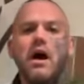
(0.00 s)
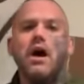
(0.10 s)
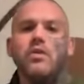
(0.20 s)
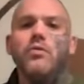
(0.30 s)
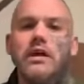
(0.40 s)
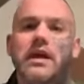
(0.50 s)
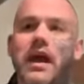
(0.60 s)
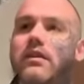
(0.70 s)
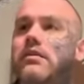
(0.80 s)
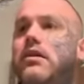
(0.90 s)
at the
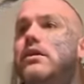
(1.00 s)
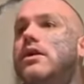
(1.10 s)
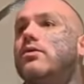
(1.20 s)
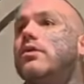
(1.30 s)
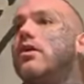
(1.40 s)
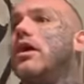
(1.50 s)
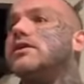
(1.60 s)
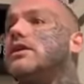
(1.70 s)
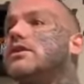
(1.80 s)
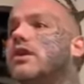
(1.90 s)
weekend, I'm going to tell you
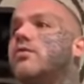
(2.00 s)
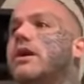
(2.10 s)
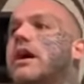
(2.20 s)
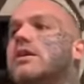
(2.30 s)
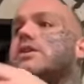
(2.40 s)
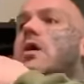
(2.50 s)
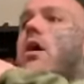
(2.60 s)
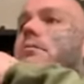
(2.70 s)
guys this, at the weekend, you know